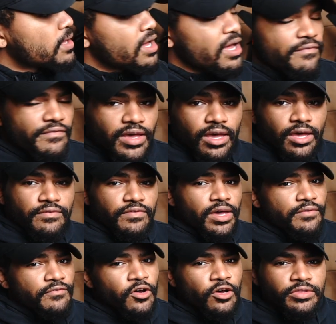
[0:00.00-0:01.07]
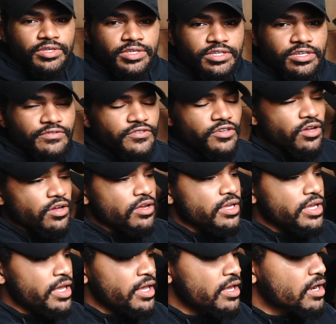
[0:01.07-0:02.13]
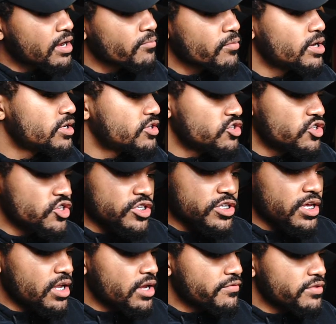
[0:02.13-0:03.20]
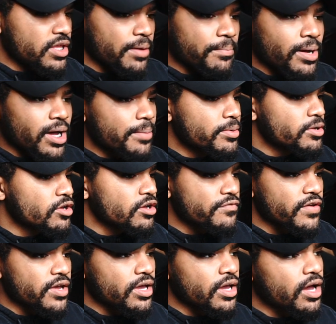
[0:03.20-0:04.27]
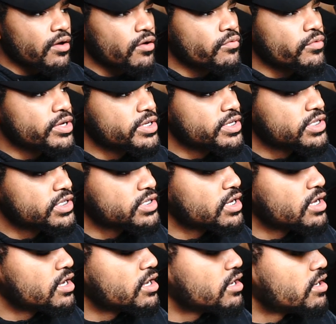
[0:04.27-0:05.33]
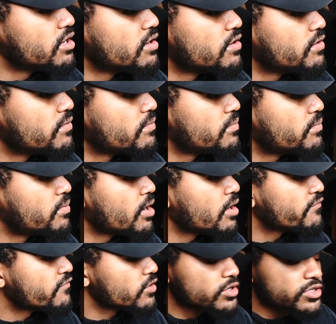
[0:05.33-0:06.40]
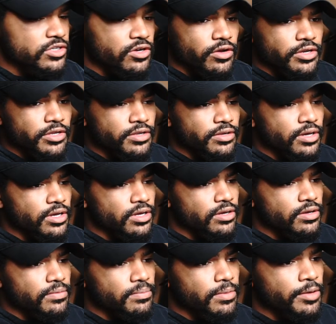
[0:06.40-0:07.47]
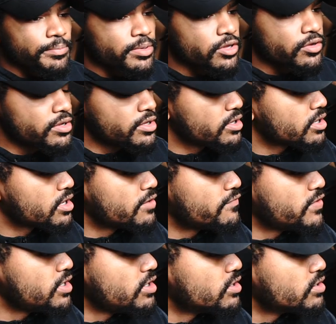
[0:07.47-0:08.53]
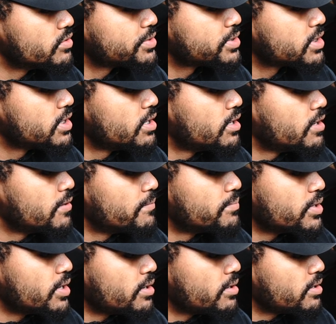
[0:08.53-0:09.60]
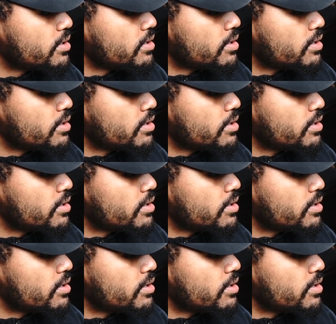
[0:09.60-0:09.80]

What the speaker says: have all this stuff, y'all, and I'm ready to just get everything popping off like how it was when I first started uploading videos. But